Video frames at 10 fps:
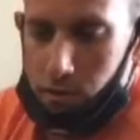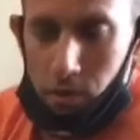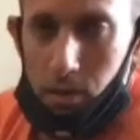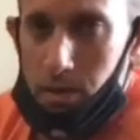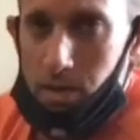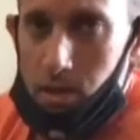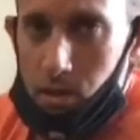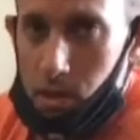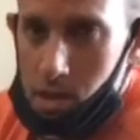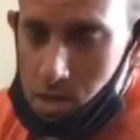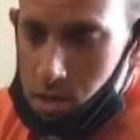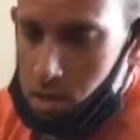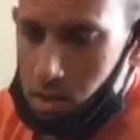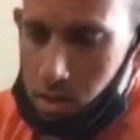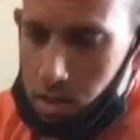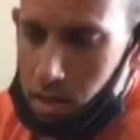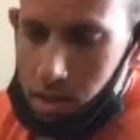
the frequency and duration